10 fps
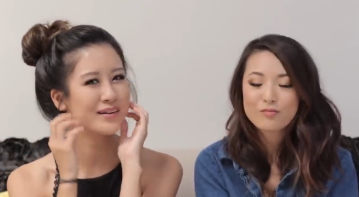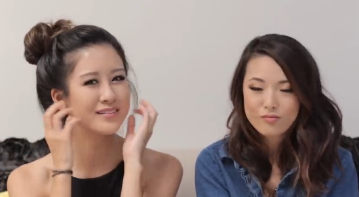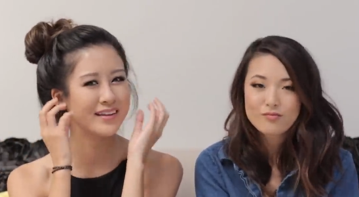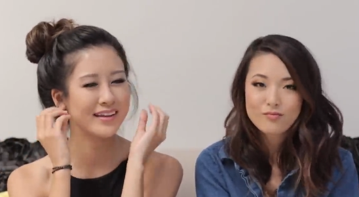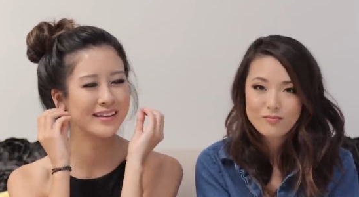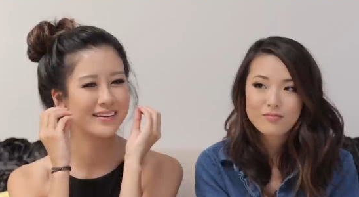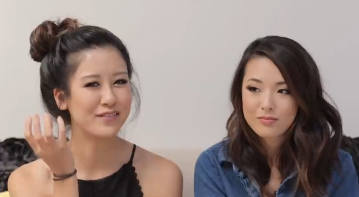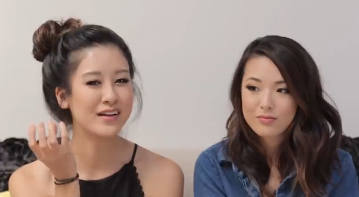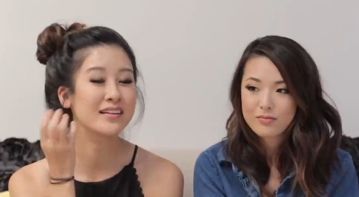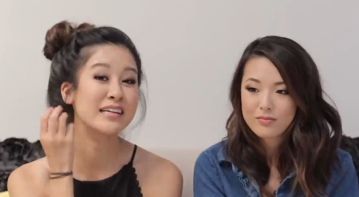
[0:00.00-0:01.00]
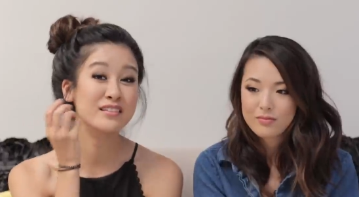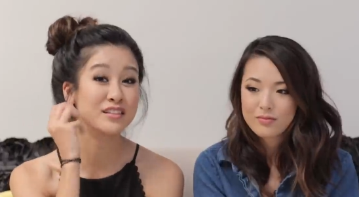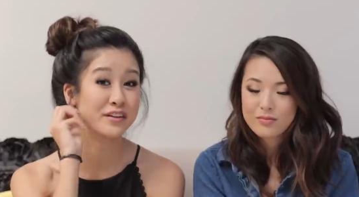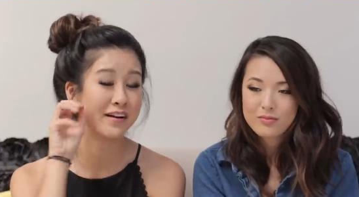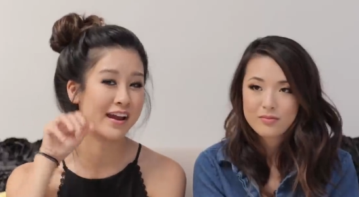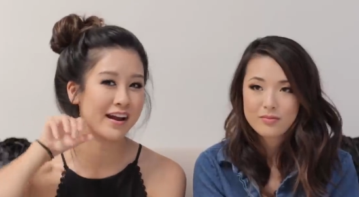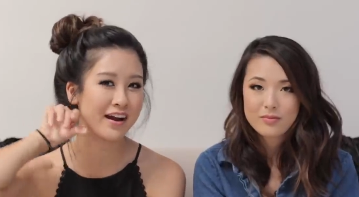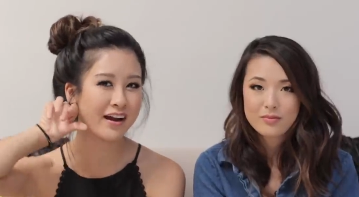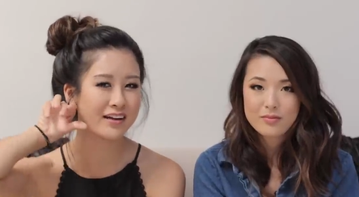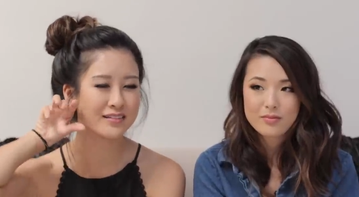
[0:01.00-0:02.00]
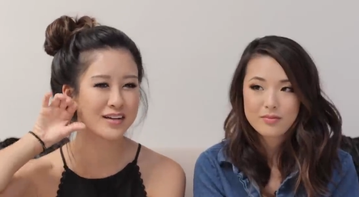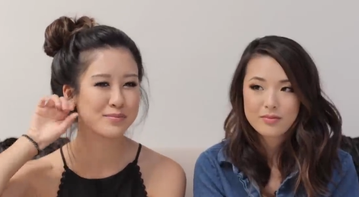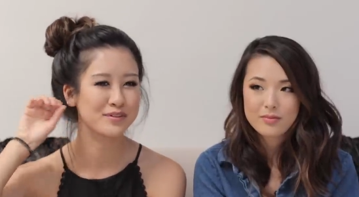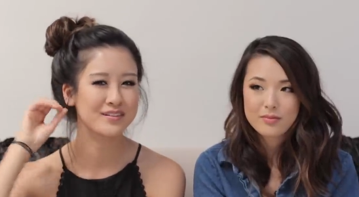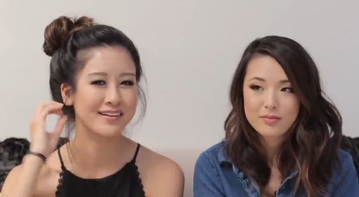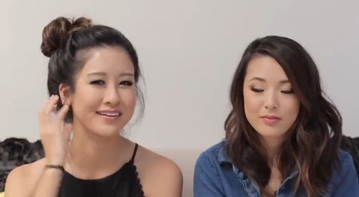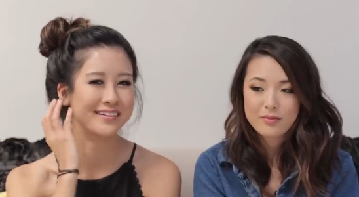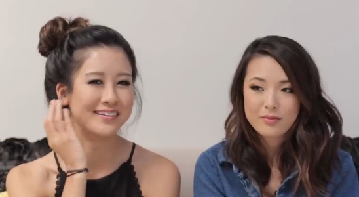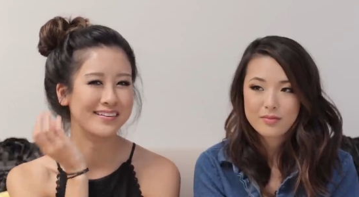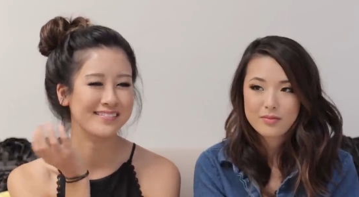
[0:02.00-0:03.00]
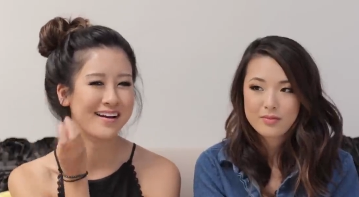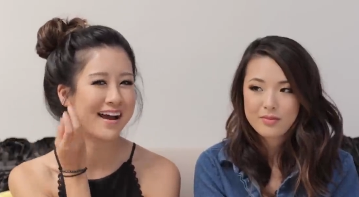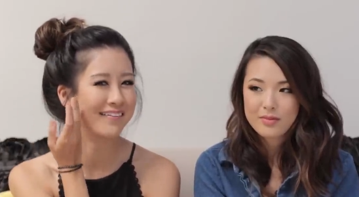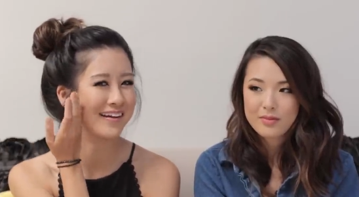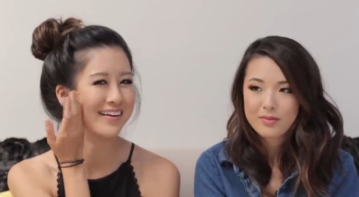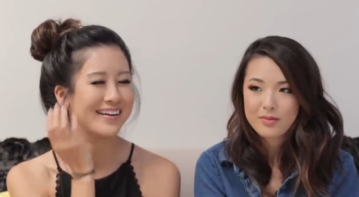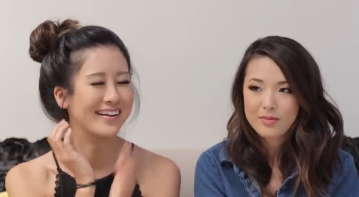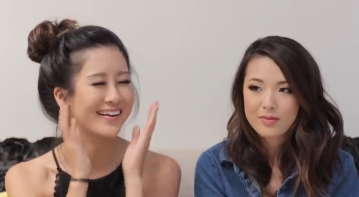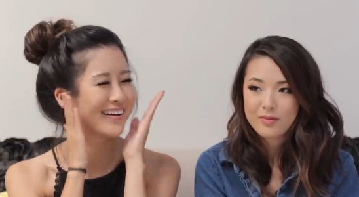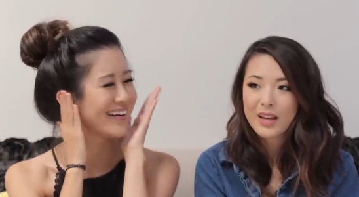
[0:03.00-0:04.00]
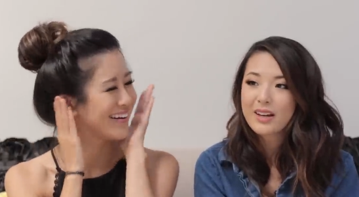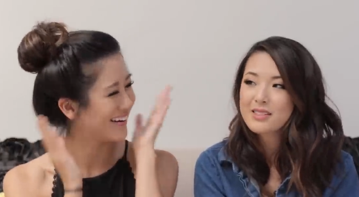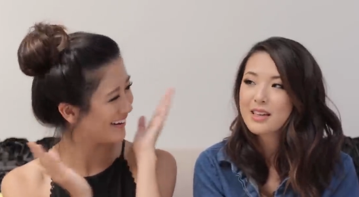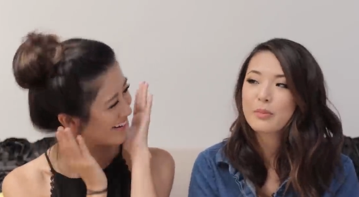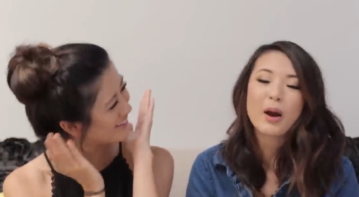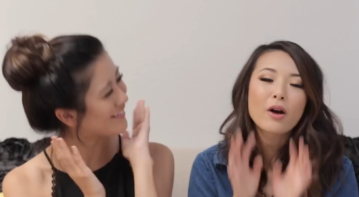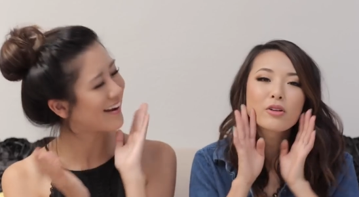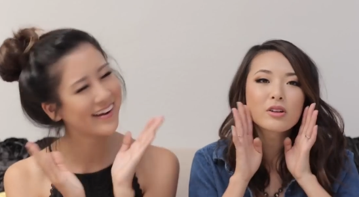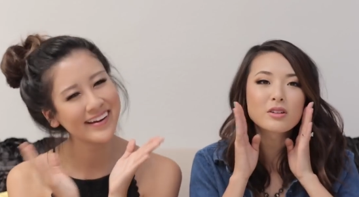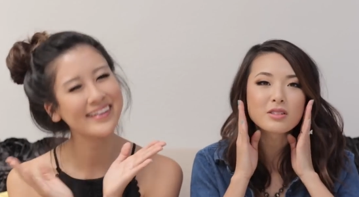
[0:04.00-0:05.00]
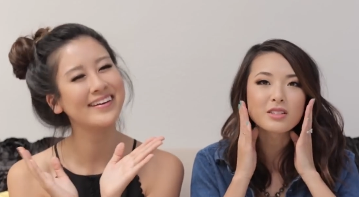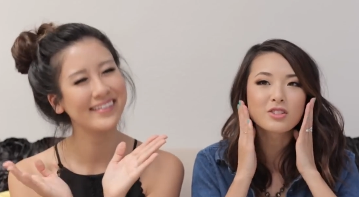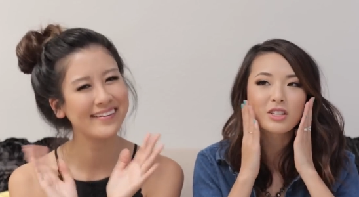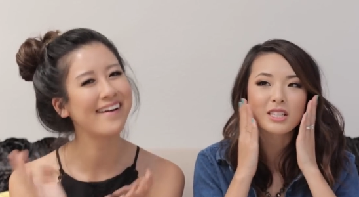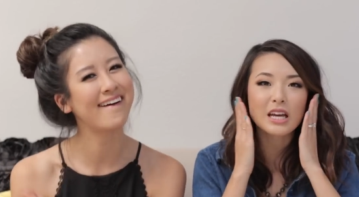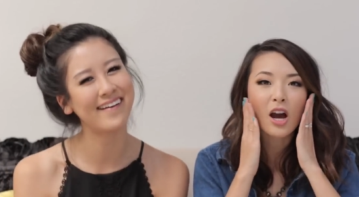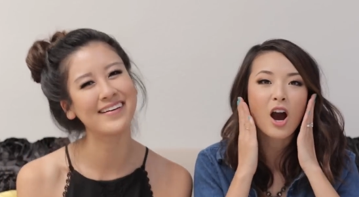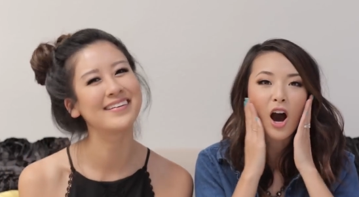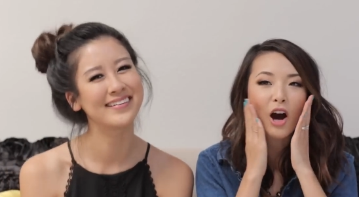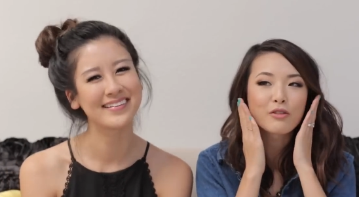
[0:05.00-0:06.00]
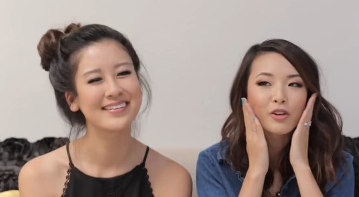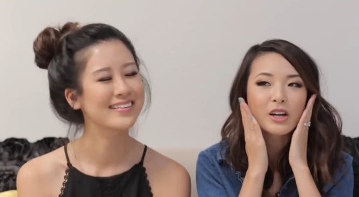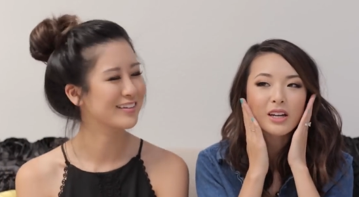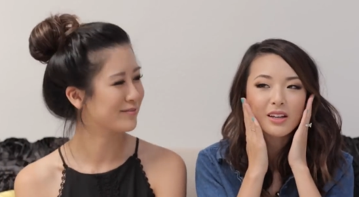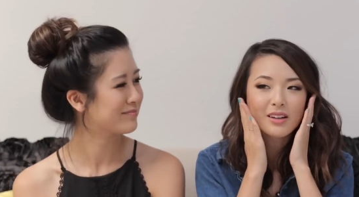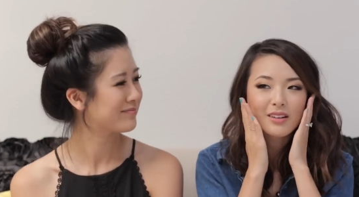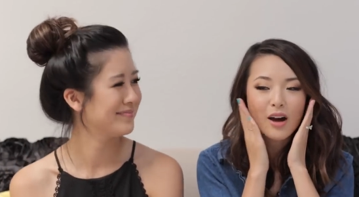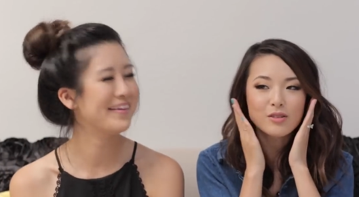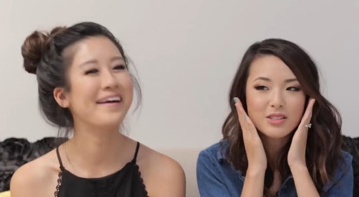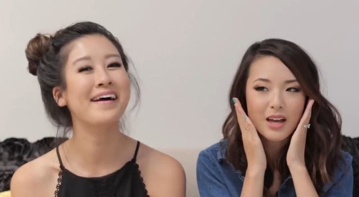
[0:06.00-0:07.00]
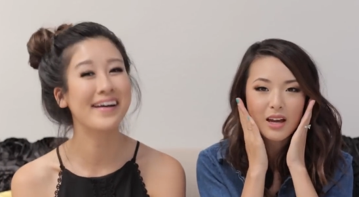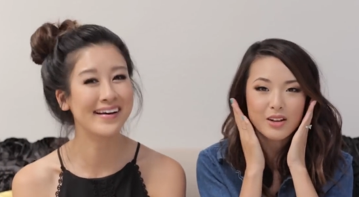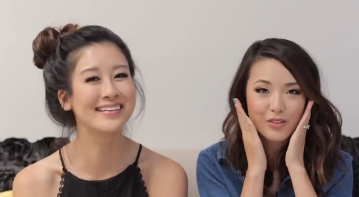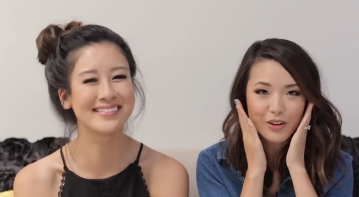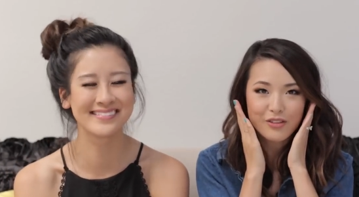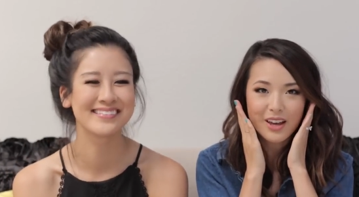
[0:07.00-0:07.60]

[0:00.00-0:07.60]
Speaker 1: because like if it clings to your hair, it's almost like highlighting. Yeah, because like powders, right? it's just yeah. like
Speaker 2: hovering outside yeah. of your